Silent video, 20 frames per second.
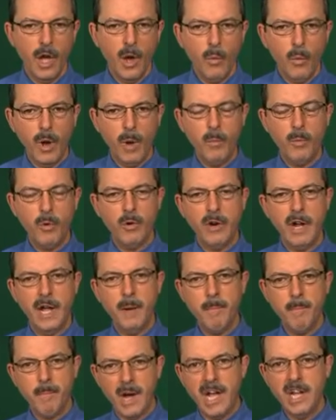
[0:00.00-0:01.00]
When we're
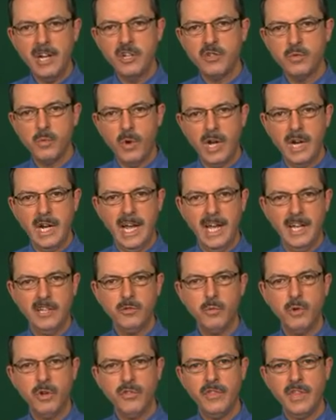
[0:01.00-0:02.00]
at minus
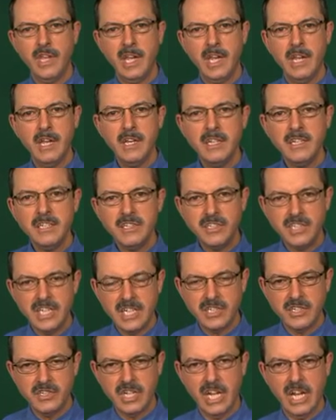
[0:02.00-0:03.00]
1s, we're at the
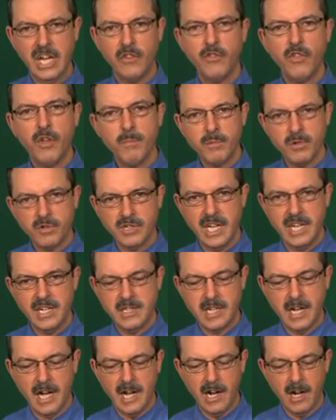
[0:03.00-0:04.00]
16th
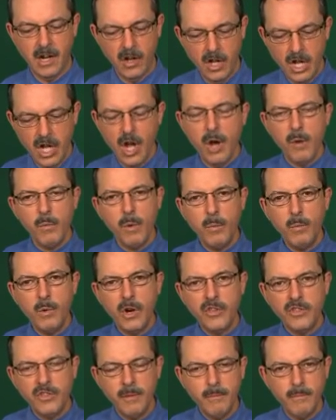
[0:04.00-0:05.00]
percentile. When we're
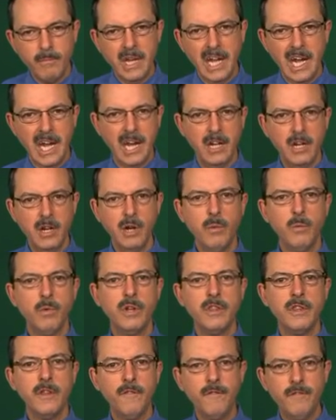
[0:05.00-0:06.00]
at the mean, we're
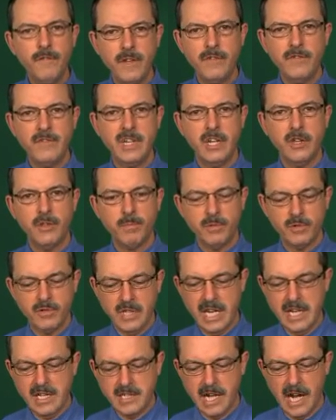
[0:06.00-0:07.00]
at the 50th
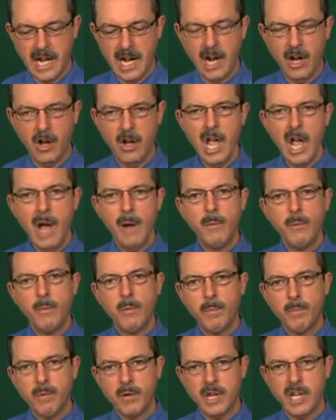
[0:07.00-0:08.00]
percentile. When
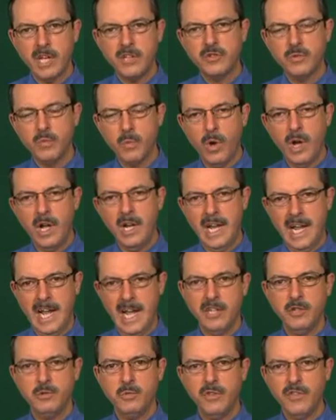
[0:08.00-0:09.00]
we're plus
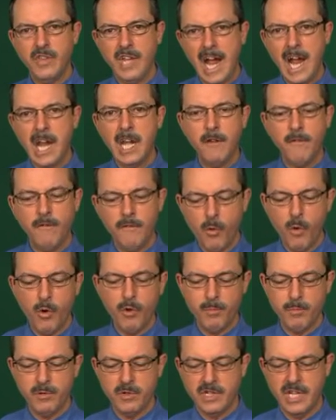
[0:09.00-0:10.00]
1s, we're at the
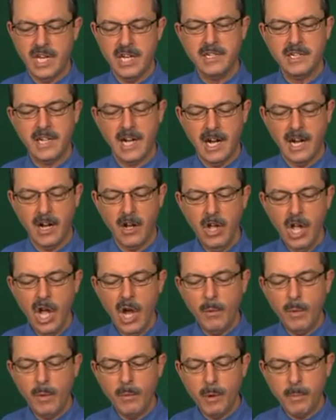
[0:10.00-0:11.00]
84th percentile.
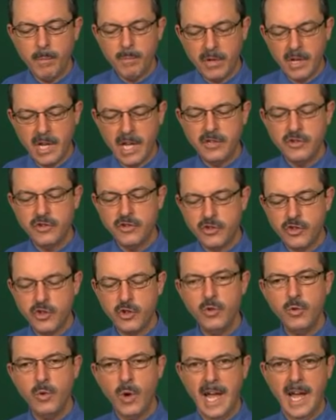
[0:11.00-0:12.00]
When we're plus
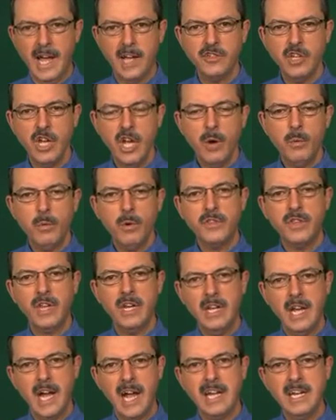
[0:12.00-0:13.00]
2s, we're at the
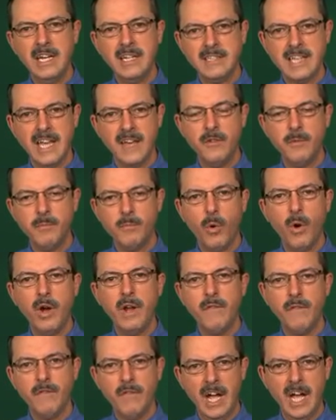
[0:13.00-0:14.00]

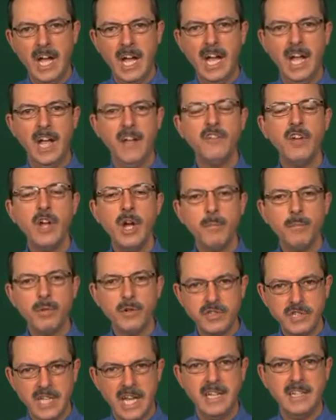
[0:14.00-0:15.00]
97.5
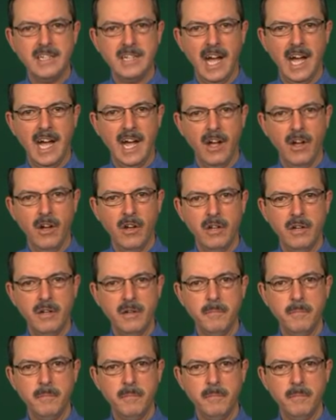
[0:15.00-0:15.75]
percentile.